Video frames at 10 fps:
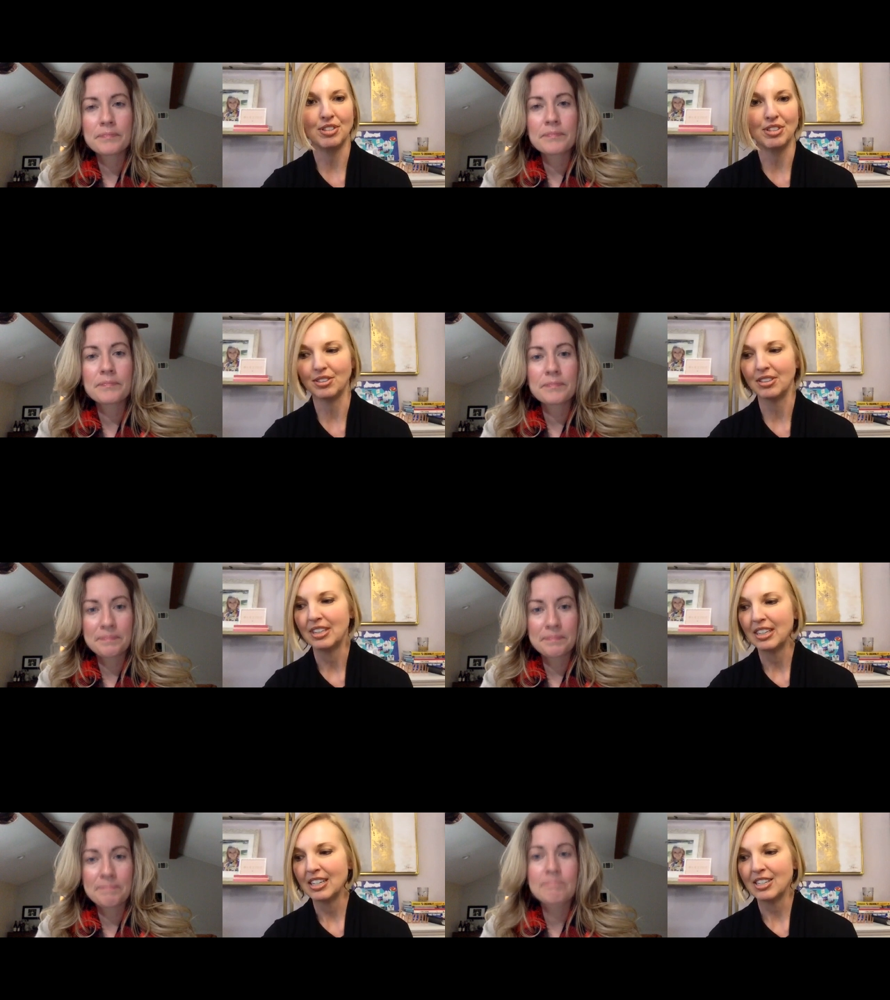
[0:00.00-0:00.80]
Speaker 1: to,
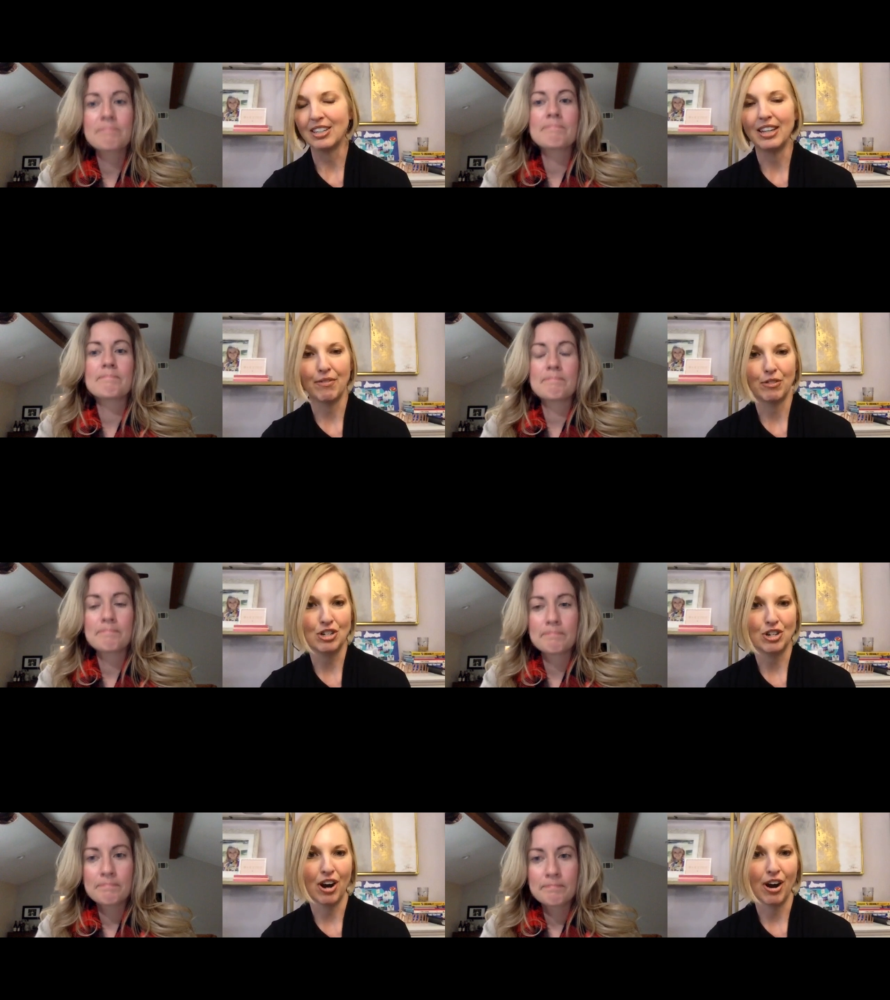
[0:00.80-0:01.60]
to
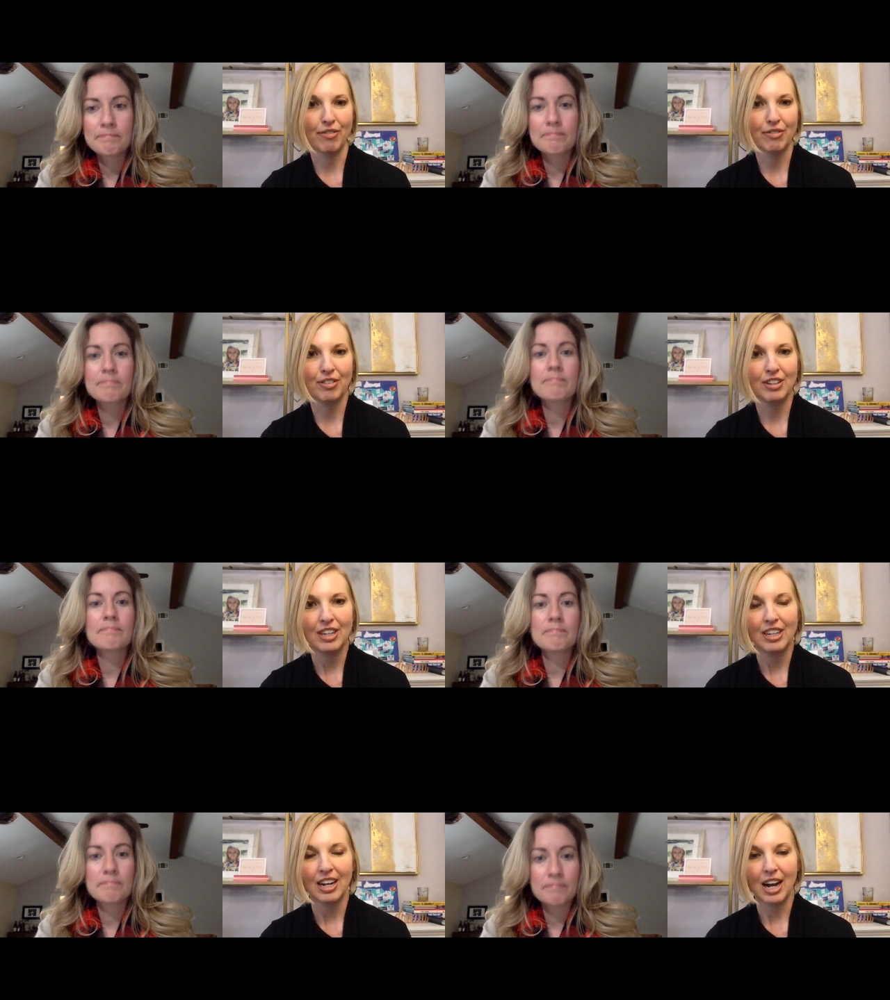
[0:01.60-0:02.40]
leverage off
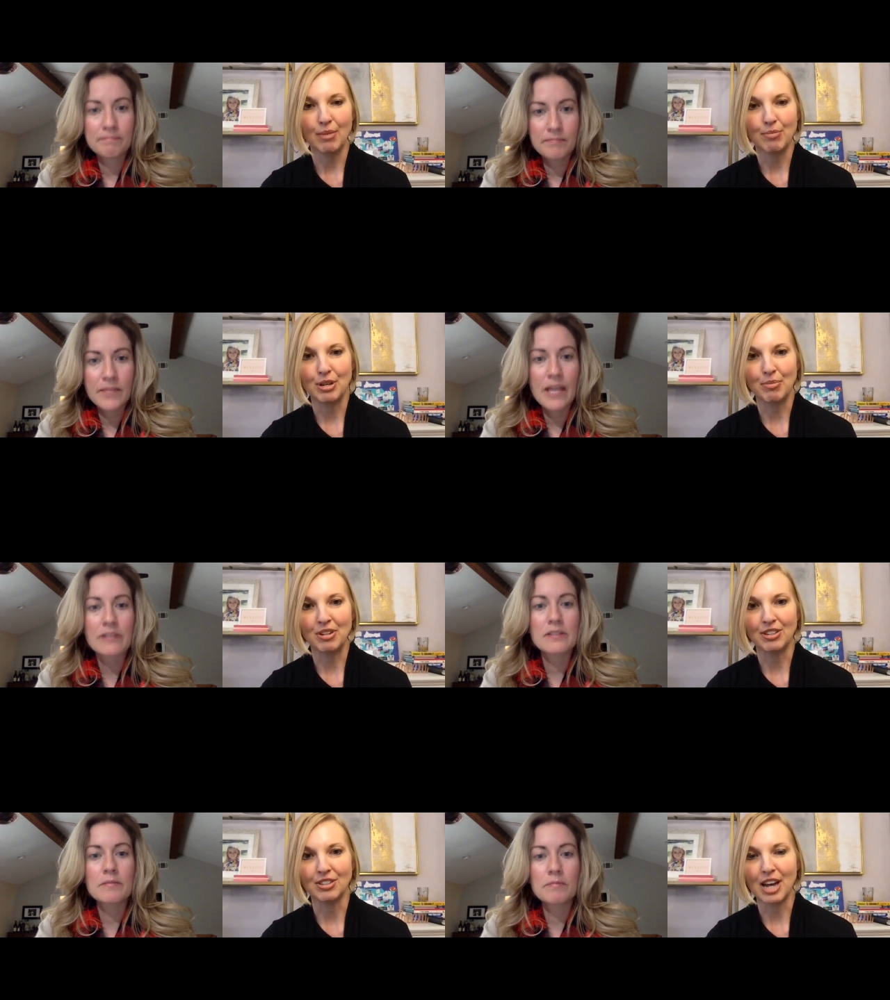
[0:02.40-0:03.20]
um, some yeah.
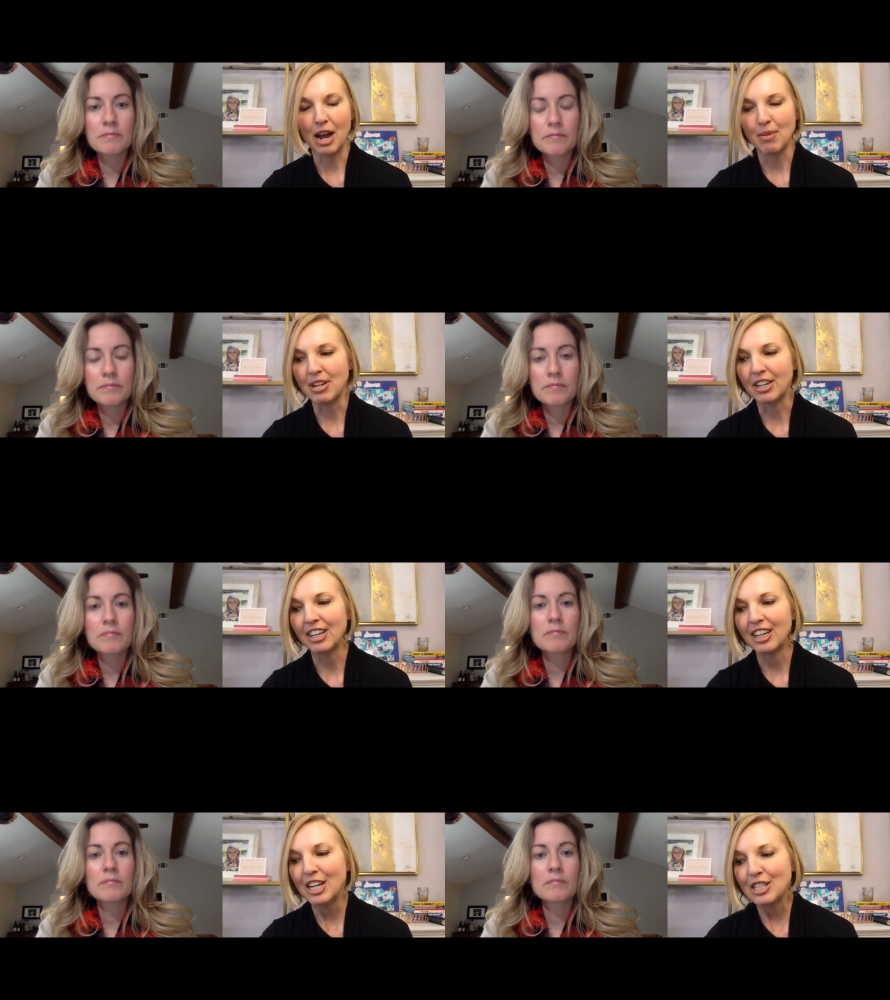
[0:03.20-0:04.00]
of your time
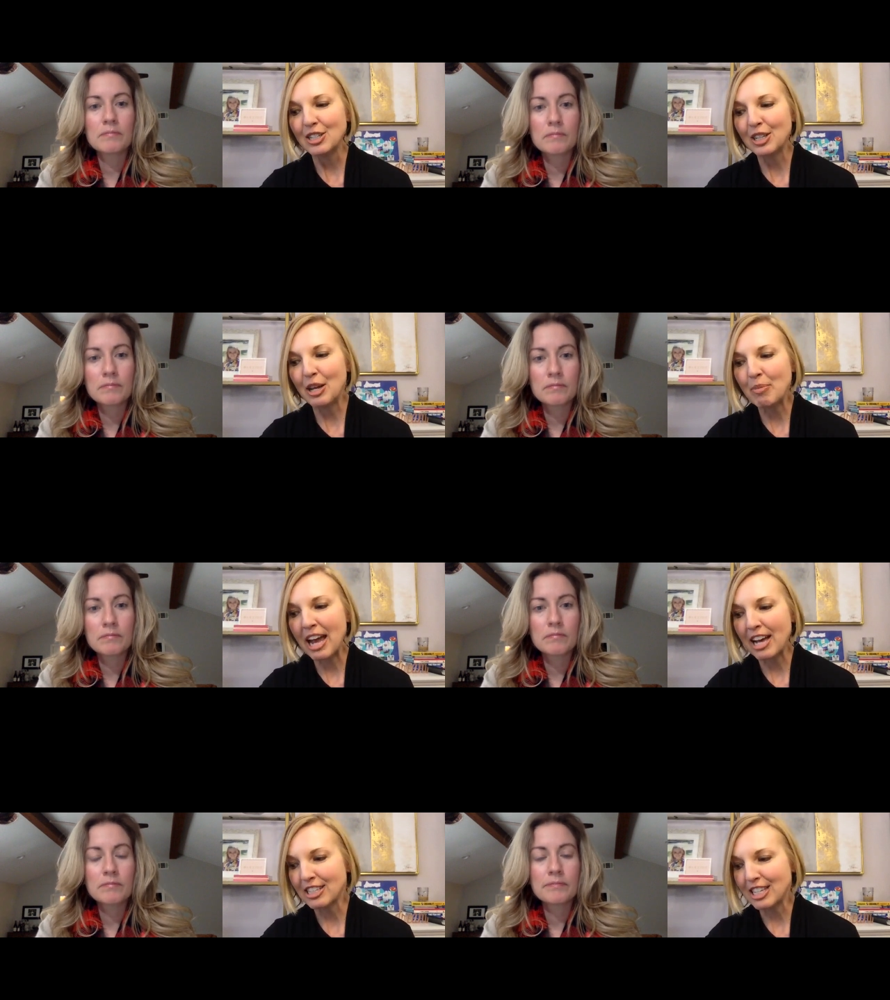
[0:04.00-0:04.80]
here. So let me
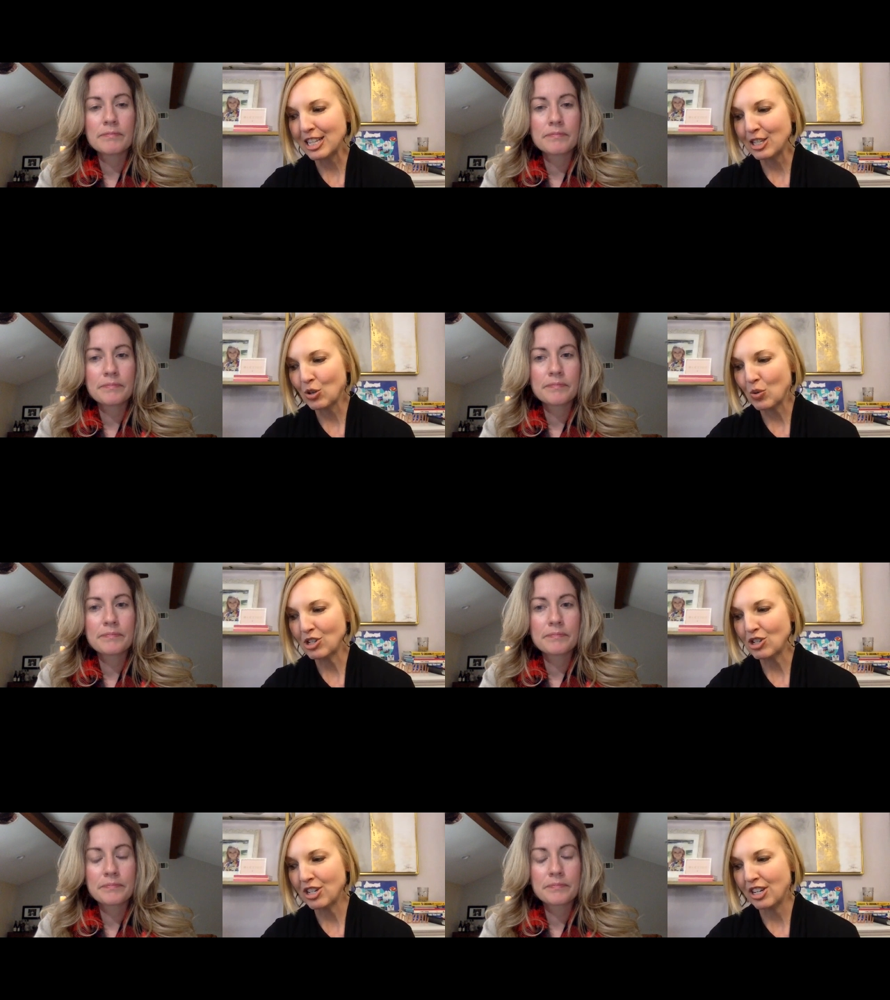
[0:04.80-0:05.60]
ask you this
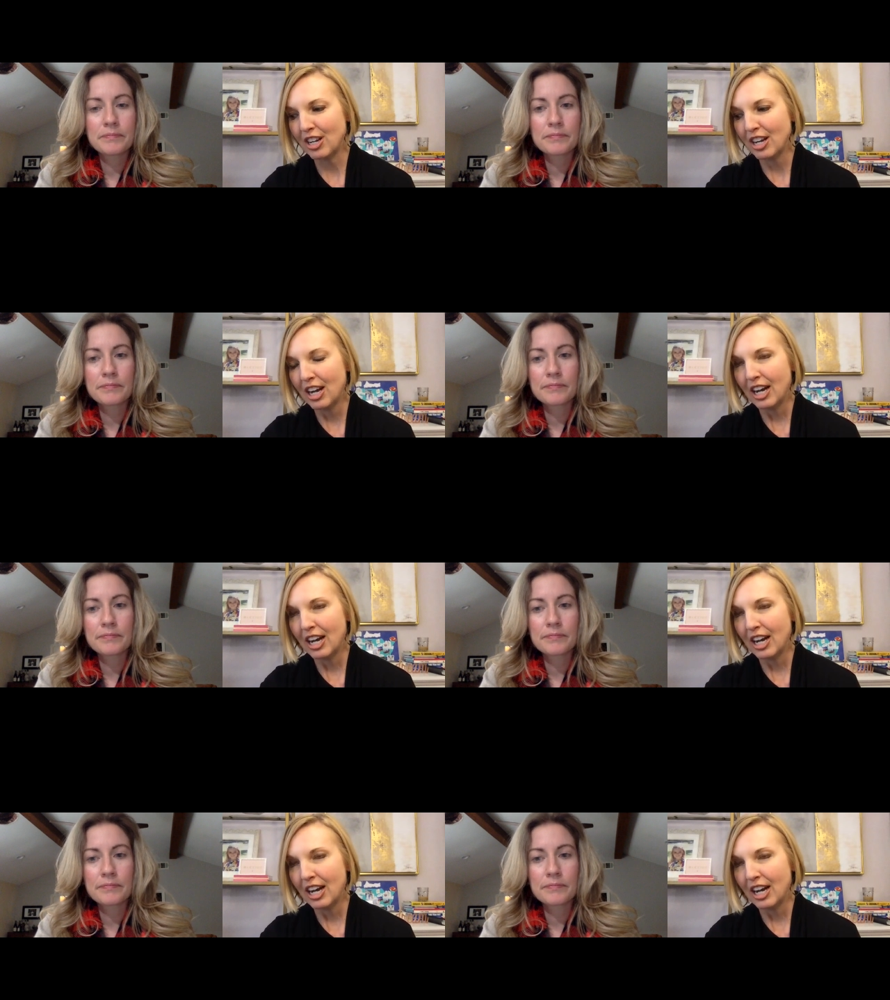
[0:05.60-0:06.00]
question.